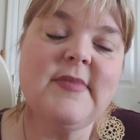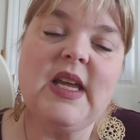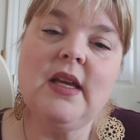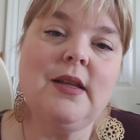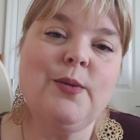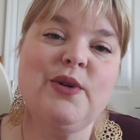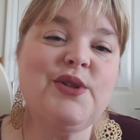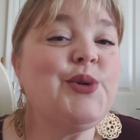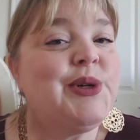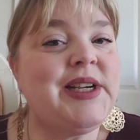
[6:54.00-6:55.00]
and there were
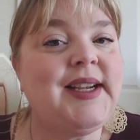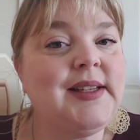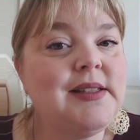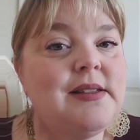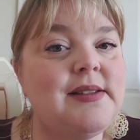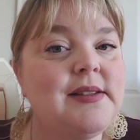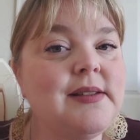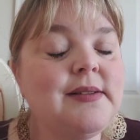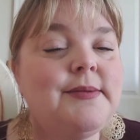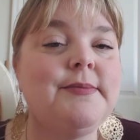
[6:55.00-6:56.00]

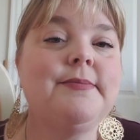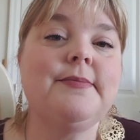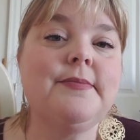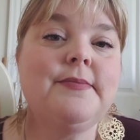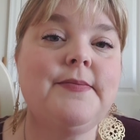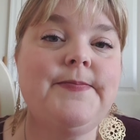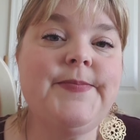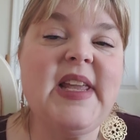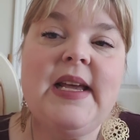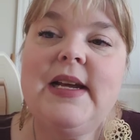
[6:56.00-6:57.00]
screens
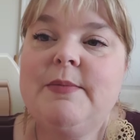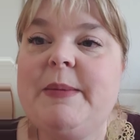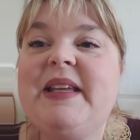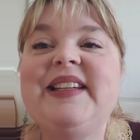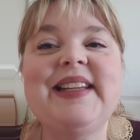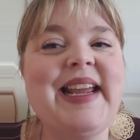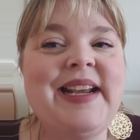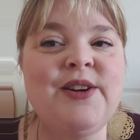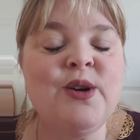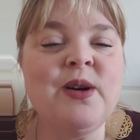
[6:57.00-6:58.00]
Maybe
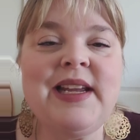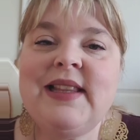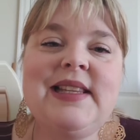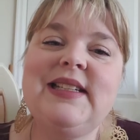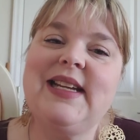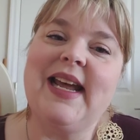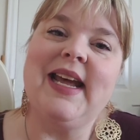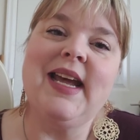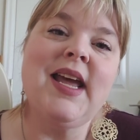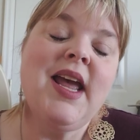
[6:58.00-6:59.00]
later in the
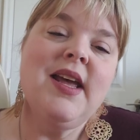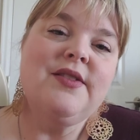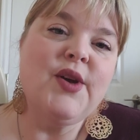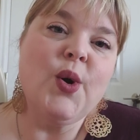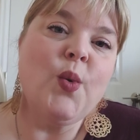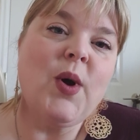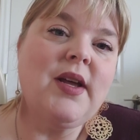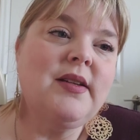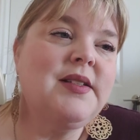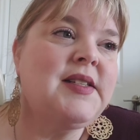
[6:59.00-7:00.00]
day, there
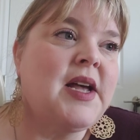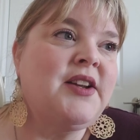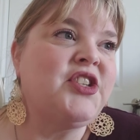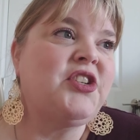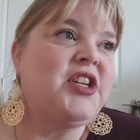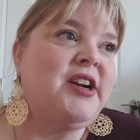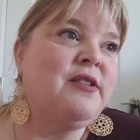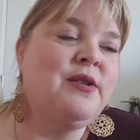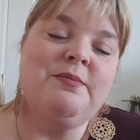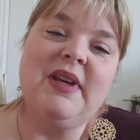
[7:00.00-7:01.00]
was a shared